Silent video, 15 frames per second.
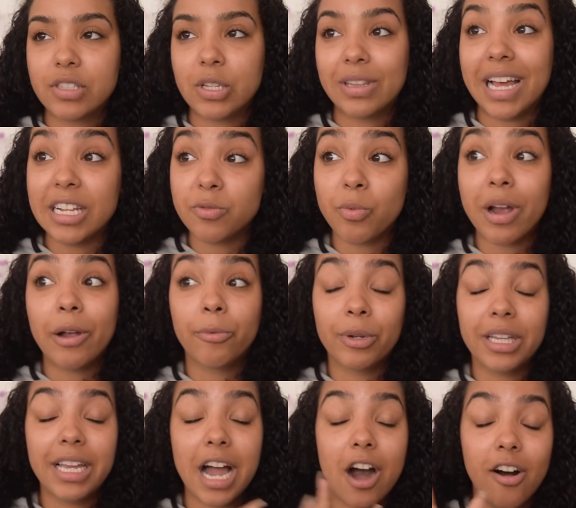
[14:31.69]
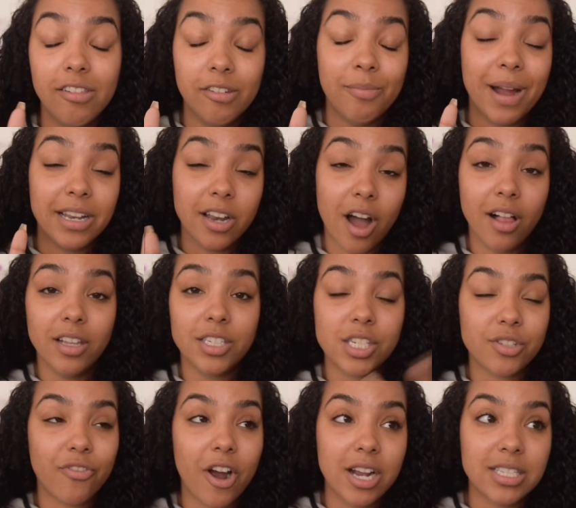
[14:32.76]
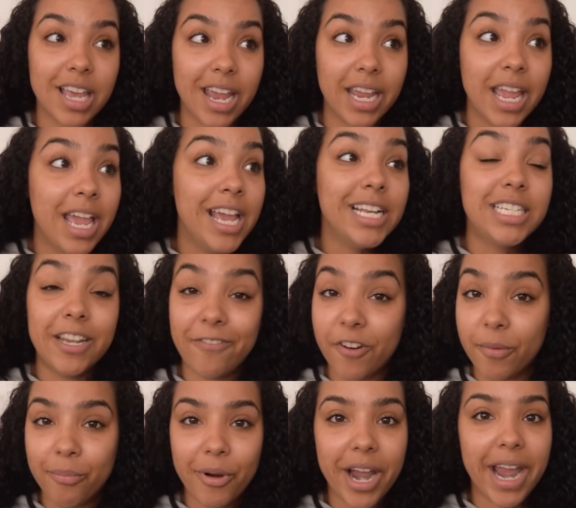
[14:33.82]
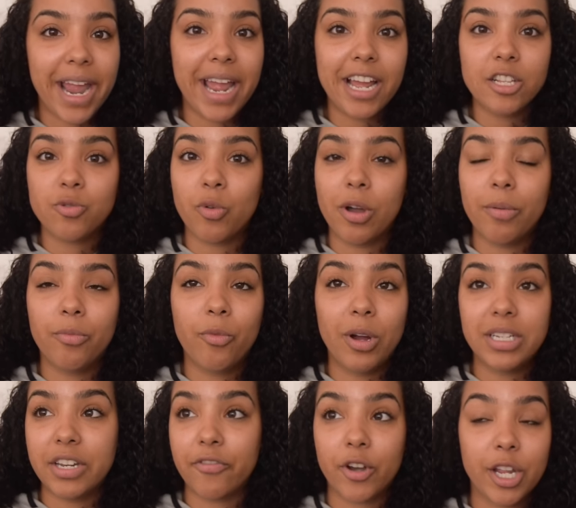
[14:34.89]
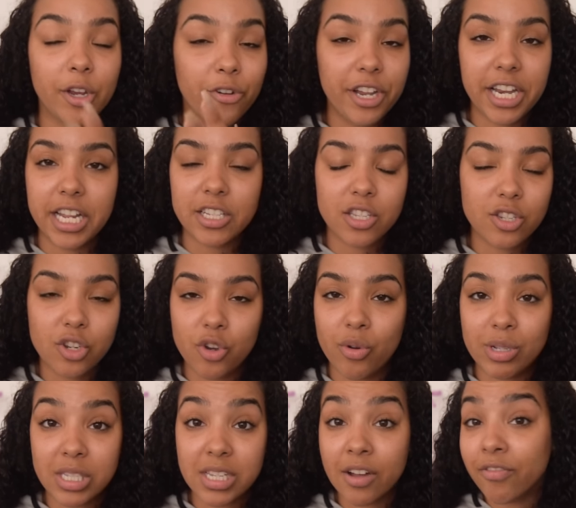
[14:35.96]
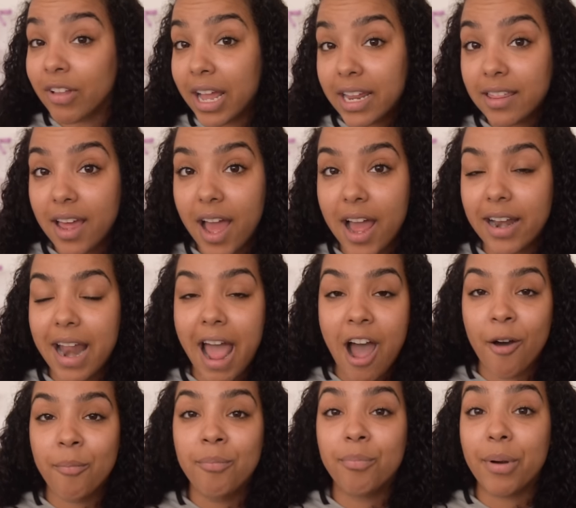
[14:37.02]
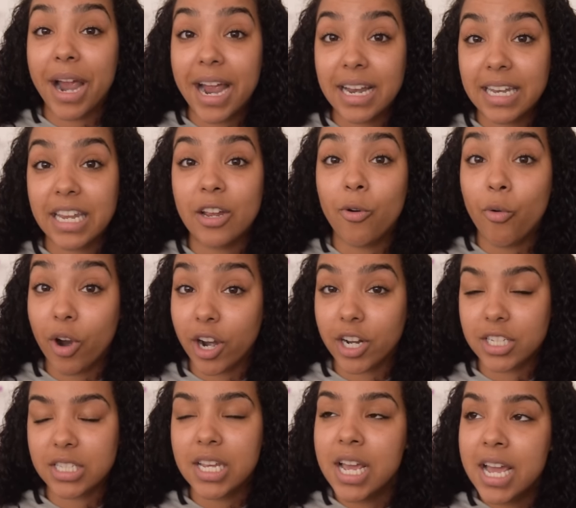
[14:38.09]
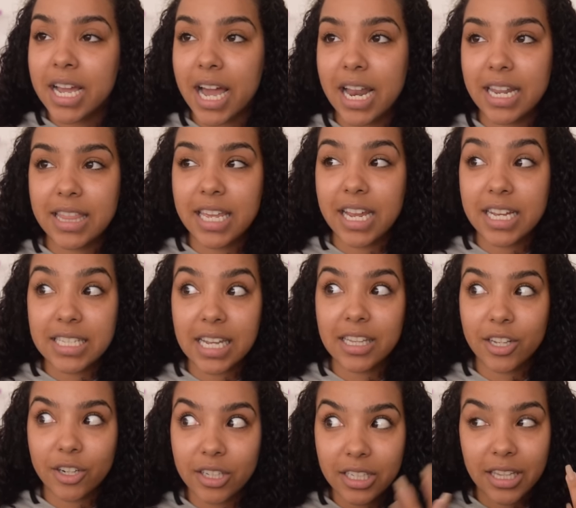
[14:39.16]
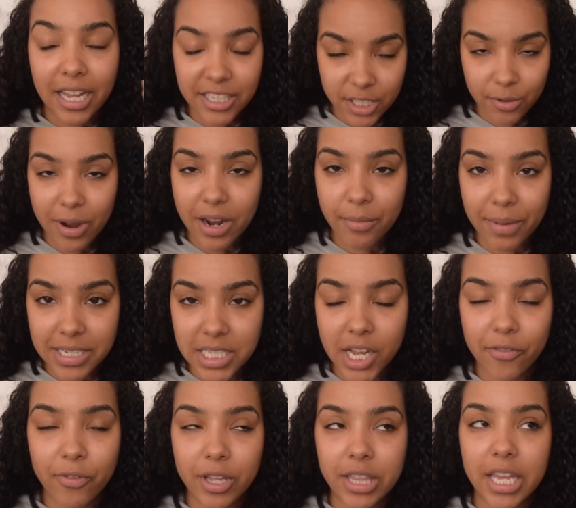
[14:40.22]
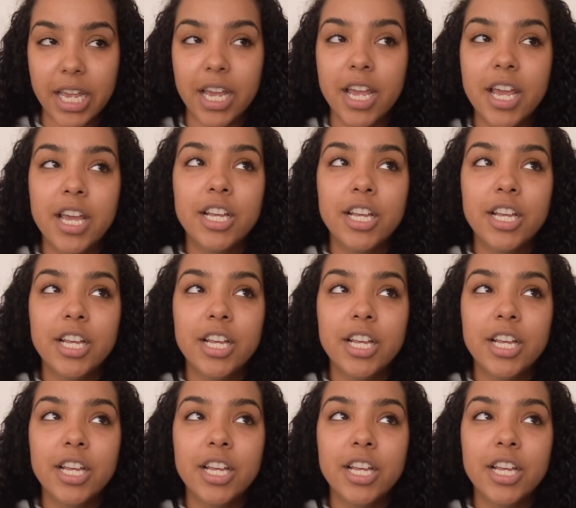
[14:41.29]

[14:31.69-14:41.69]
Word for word: So that's where I really got all of my knowledge as far as like different brands, what, what different ingredients do and stuff like that and how branding works kind of thing because I literally like surrounded myself with it.